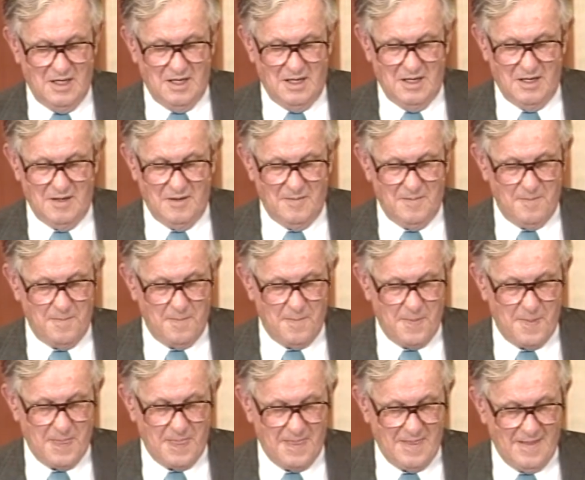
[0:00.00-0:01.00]

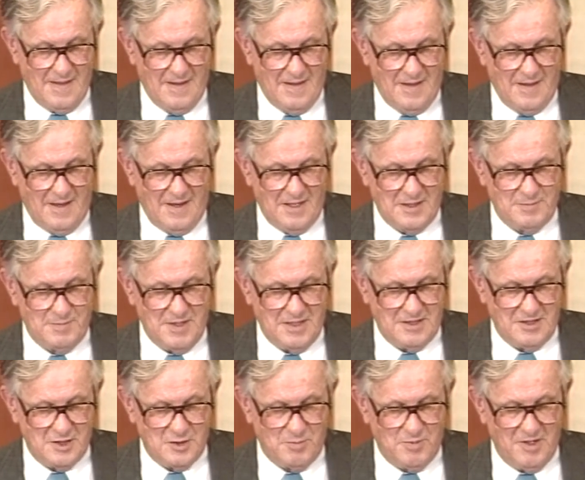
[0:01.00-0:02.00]
I
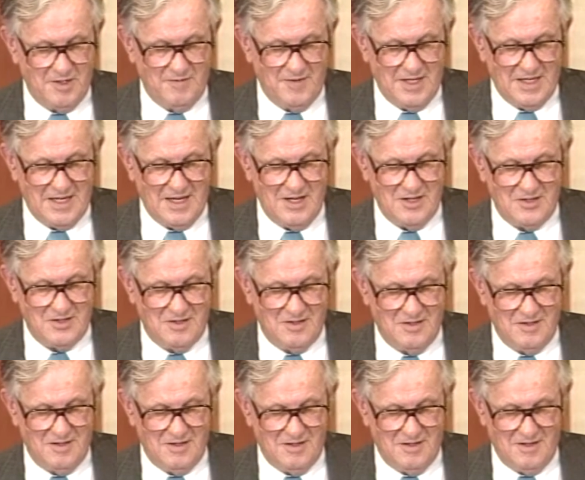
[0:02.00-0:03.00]
spent the spring
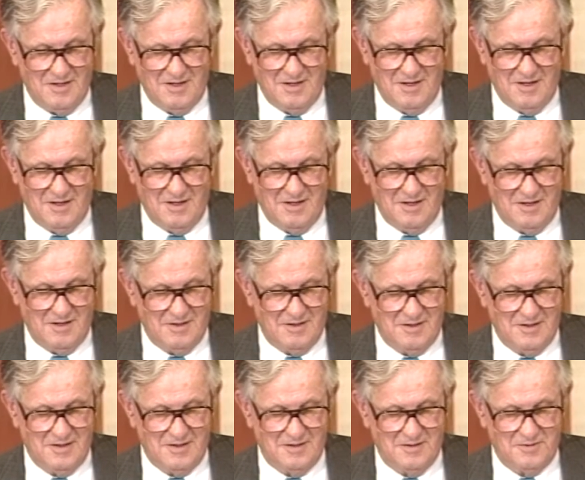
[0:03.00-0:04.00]
vacation
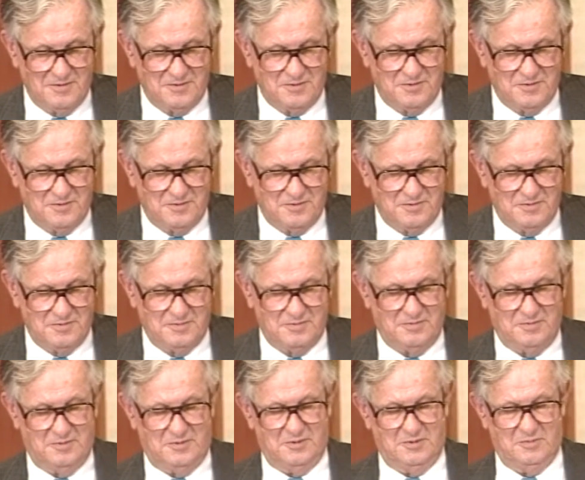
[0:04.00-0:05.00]
of
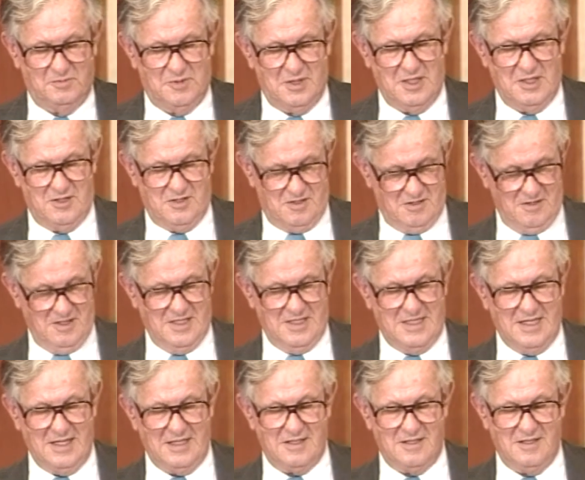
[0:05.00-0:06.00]
March
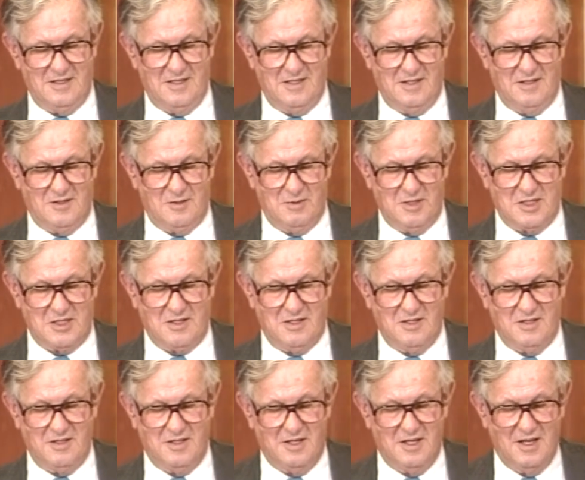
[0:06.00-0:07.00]
36 in
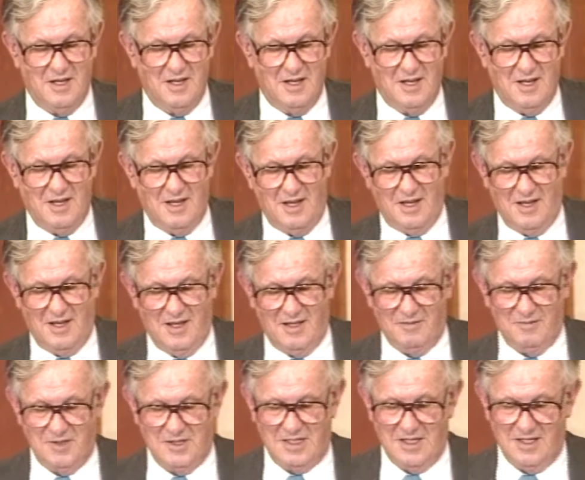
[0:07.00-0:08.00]
Switzerland
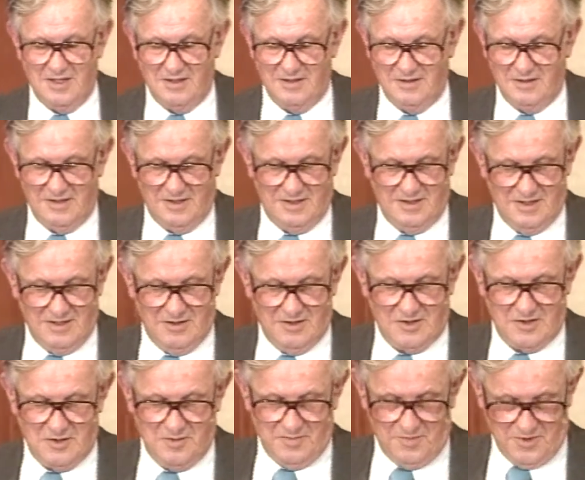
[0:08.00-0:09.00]
and was held in
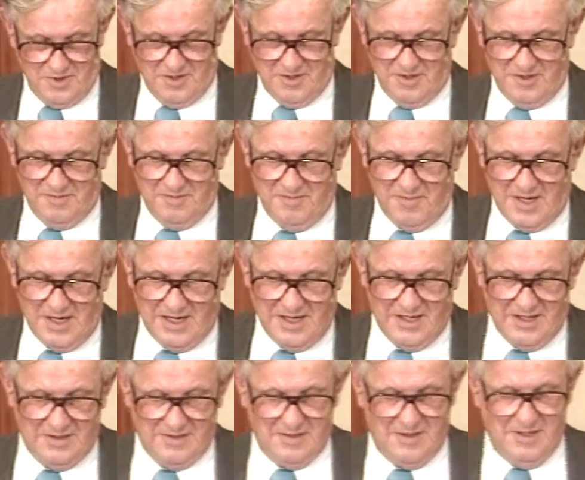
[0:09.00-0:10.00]
Luxembourg
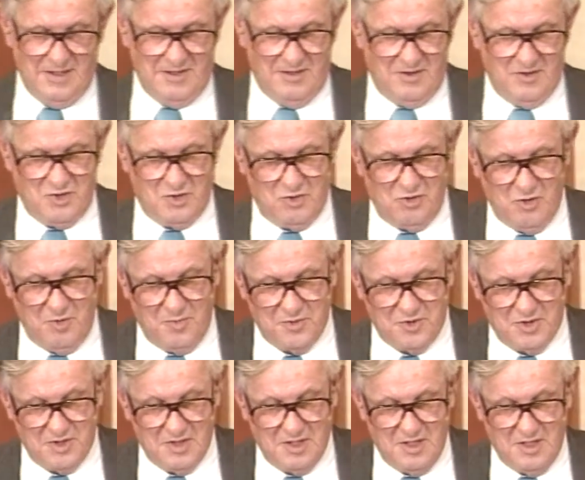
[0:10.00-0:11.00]
by Hitler's
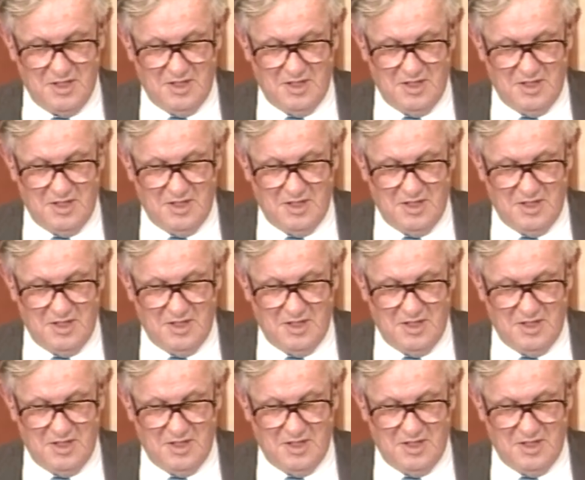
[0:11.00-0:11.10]
troops